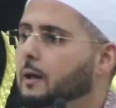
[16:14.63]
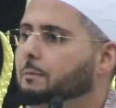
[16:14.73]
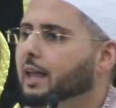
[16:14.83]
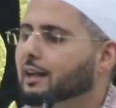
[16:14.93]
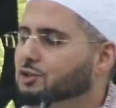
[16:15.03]

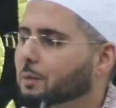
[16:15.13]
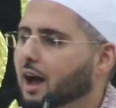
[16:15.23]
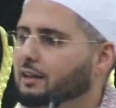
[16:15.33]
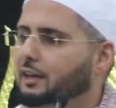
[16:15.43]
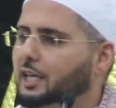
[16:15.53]
And
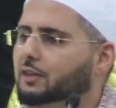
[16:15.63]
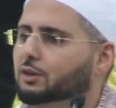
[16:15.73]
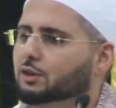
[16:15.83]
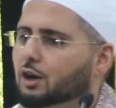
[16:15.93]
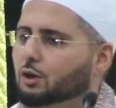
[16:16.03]
subhanAllah,
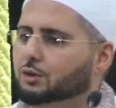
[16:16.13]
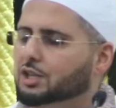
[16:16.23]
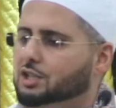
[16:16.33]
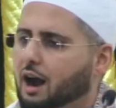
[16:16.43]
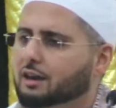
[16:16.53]
even though
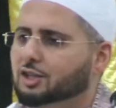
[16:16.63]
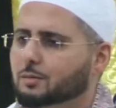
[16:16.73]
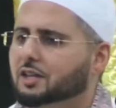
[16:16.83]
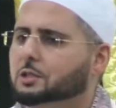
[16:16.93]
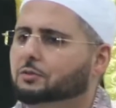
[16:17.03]
this
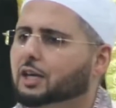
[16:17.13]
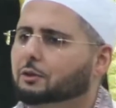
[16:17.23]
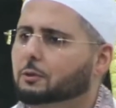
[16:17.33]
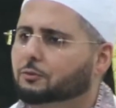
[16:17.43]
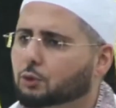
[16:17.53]
argument is
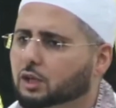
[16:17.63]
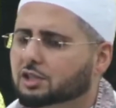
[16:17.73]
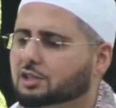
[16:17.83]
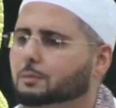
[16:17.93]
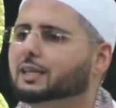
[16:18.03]
very foolish
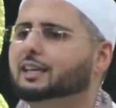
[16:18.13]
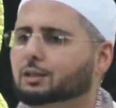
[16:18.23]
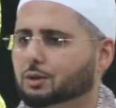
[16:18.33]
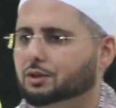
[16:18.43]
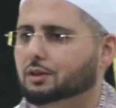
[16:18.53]
to begin
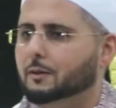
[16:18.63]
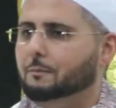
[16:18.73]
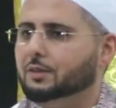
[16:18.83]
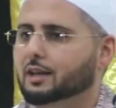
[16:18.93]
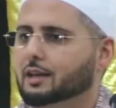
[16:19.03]
with,
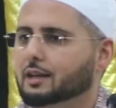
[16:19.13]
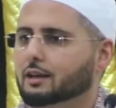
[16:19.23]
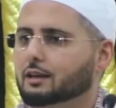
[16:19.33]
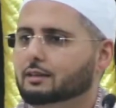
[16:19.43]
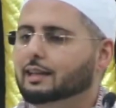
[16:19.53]

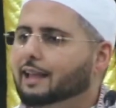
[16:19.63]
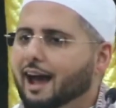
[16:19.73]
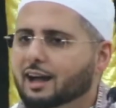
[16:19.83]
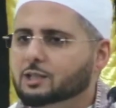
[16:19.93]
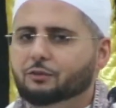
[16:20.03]
the
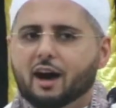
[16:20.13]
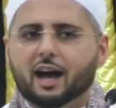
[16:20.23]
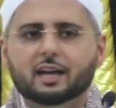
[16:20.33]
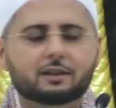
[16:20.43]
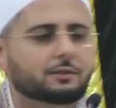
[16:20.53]
last
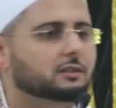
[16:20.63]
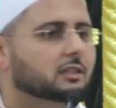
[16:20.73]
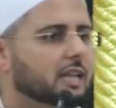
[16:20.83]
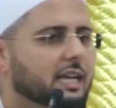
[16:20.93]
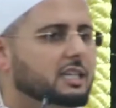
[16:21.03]
5 to
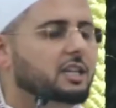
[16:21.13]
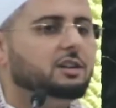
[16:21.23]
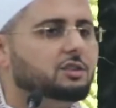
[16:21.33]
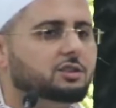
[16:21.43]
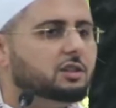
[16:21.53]
10
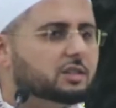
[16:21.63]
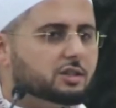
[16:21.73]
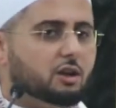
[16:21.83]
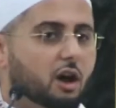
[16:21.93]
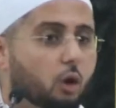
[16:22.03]
years, this is
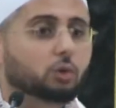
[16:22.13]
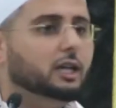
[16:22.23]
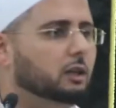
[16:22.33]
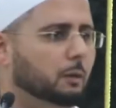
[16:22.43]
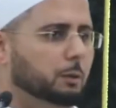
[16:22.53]
the only
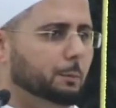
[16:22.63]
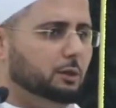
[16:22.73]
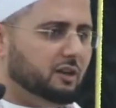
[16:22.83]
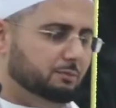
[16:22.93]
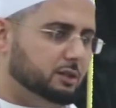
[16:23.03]
thing people
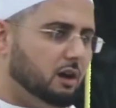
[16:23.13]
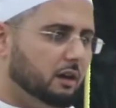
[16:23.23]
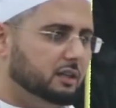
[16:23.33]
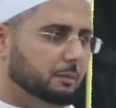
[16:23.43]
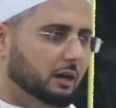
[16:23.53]
have been
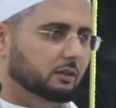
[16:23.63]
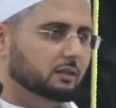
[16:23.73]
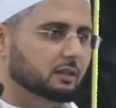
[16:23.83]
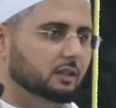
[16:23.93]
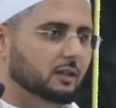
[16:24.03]
talking about.
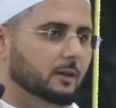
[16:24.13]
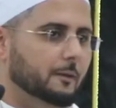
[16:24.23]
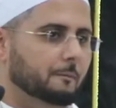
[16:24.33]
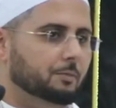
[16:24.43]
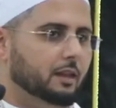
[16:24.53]

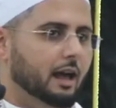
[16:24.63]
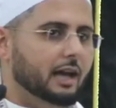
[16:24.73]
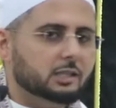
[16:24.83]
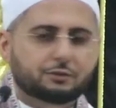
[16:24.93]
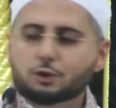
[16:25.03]

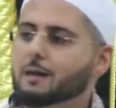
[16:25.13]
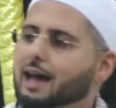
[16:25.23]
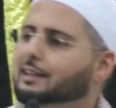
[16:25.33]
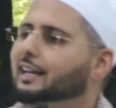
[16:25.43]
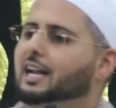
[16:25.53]
As if
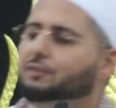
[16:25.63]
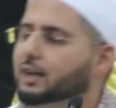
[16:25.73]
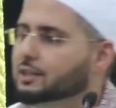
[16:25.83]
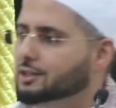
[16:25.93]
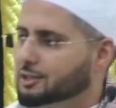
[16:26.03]
humanity never
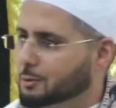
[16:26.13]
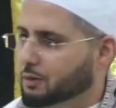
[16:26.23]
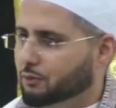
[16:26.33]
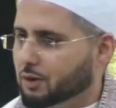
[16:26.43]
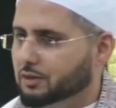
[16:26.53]
existed
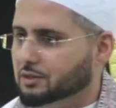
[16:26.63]
before this.